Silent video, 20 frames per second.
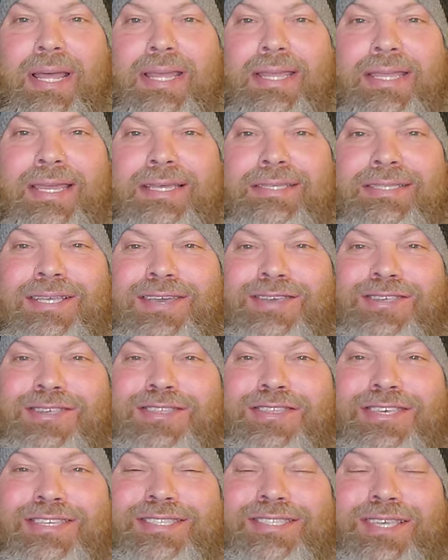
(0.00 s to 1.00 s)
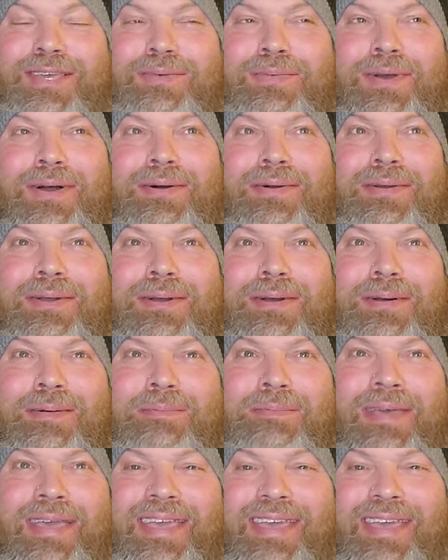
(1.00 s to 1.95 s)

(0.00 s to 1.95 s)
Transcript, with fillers: I guess I should just say welcome